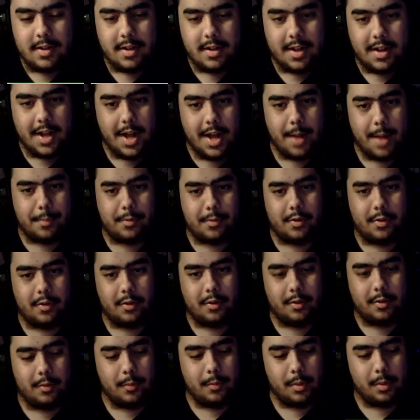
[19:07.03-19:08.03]

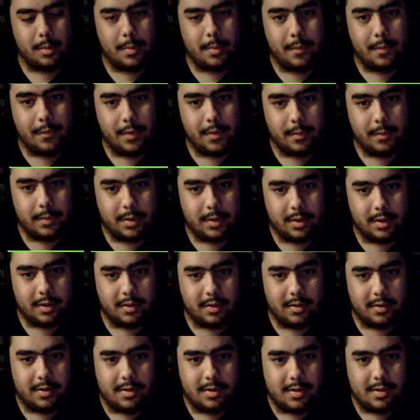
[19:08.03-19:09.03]
Absolutely one of my favorite
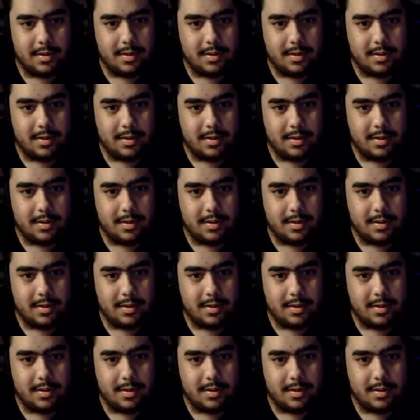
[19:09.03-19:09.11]
kinds.